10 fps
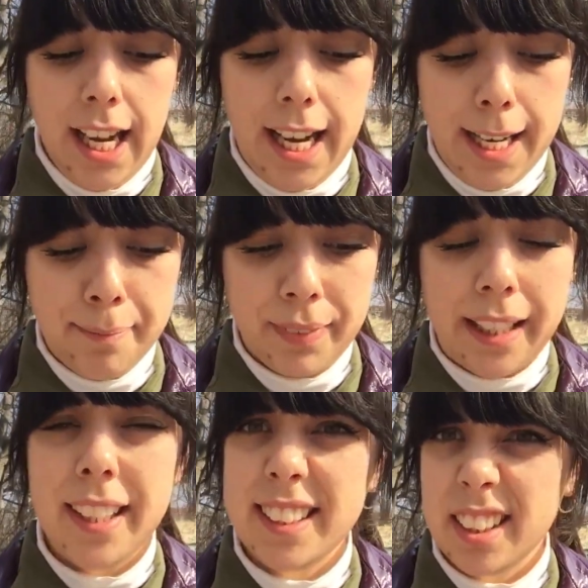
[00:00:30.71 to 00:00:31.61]

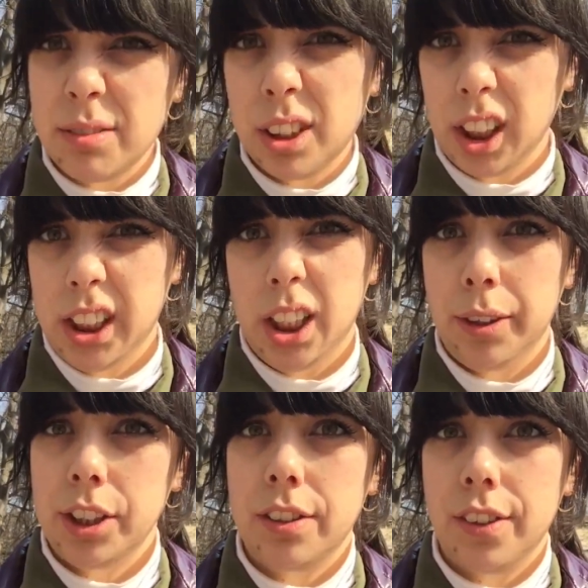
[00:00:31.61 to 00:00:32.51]
And this is a real
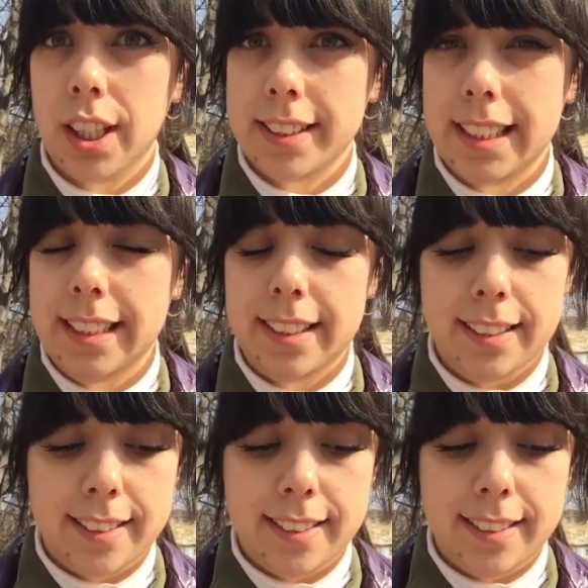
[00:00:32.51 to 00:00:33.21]
continuation of last season.